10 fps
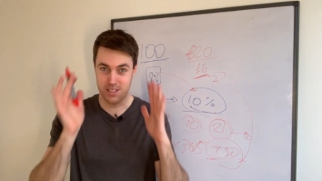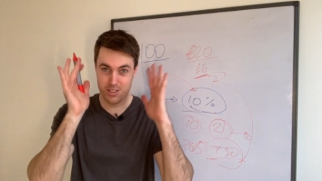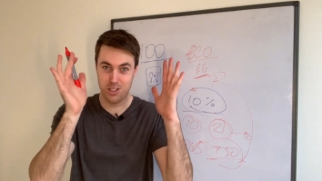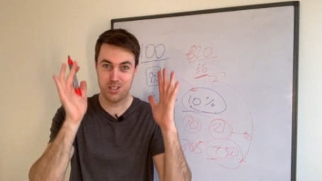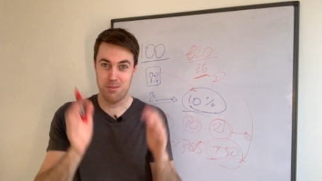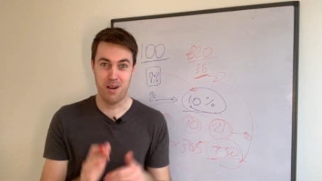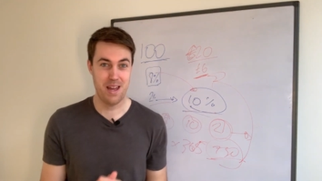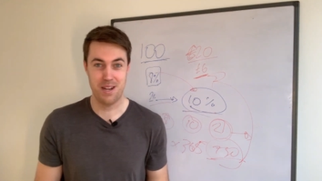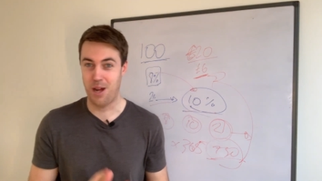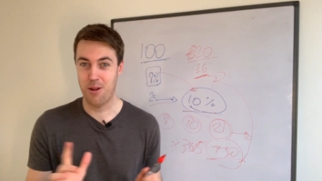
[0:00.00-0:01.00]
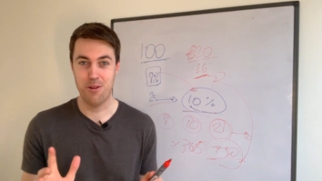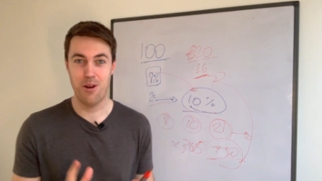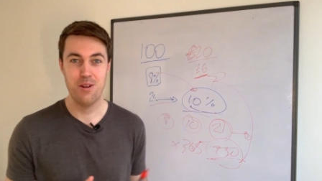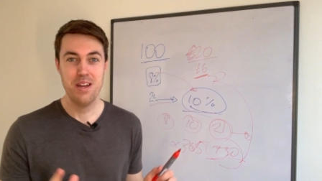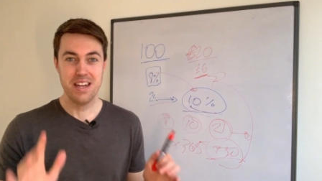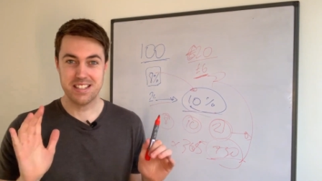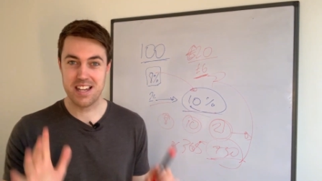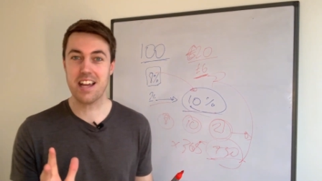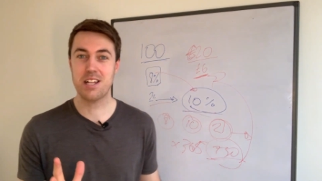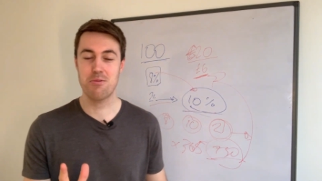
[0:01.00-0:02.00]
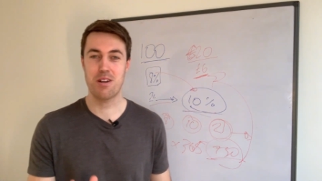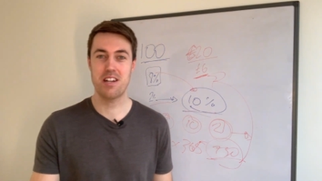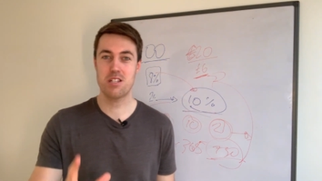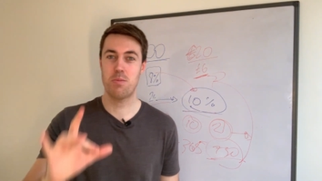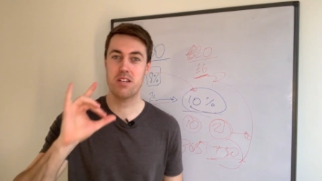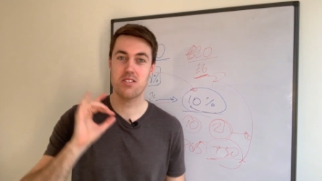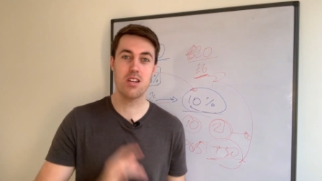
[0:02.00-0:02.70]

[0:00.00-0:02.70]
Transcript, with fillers: That's just in my head. I don't know exactly what it is, but it's